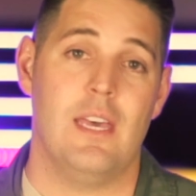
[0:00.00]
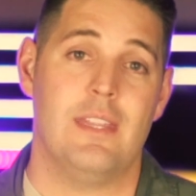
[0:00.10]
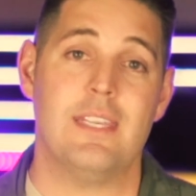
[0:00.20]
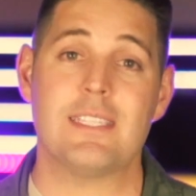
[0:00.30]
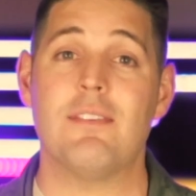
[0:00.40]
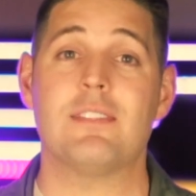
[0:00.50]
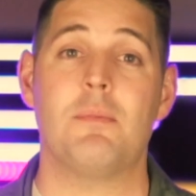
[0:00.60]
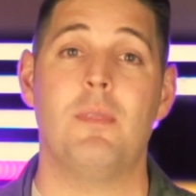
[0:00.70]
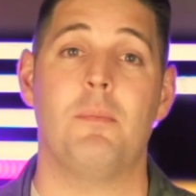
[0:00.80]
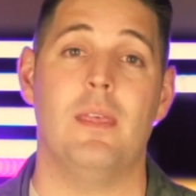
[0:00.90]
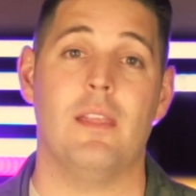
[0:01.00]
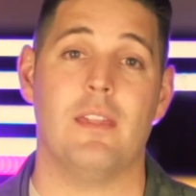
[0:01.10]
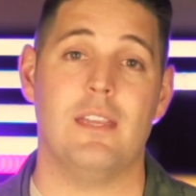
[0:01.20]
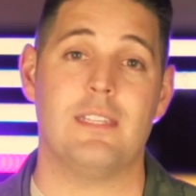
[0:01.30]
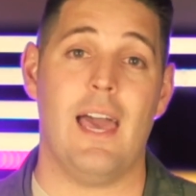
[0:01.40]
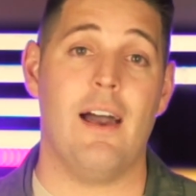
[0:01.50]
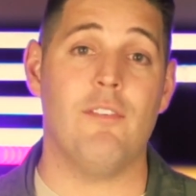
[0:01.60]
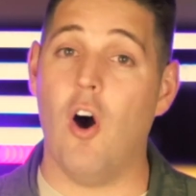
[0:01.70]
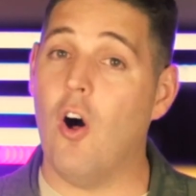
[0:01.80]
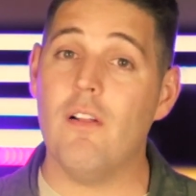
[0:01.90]
This gives them the ability to have
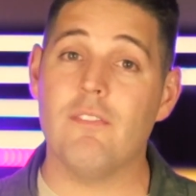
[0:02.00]
all